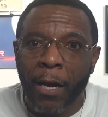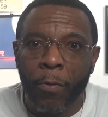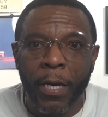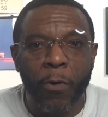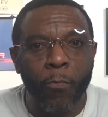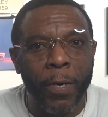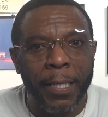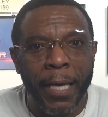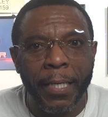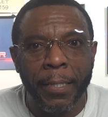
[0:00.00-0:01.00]
I don't care
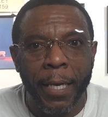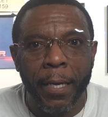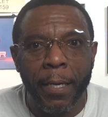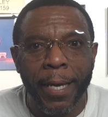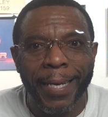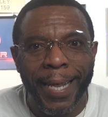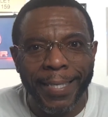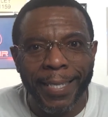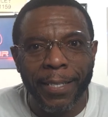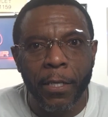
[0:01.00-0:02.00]
what they say, and that's
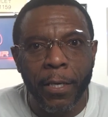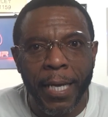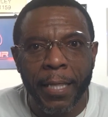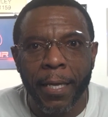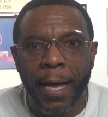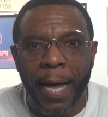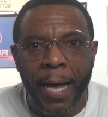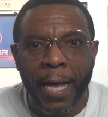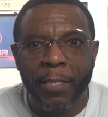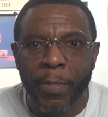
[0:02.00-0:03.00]
the look in their
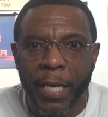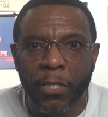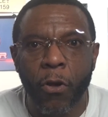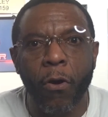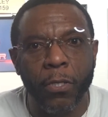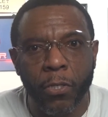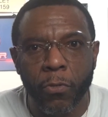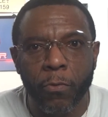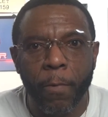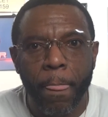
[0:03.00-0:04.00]
eyes when they talking to you.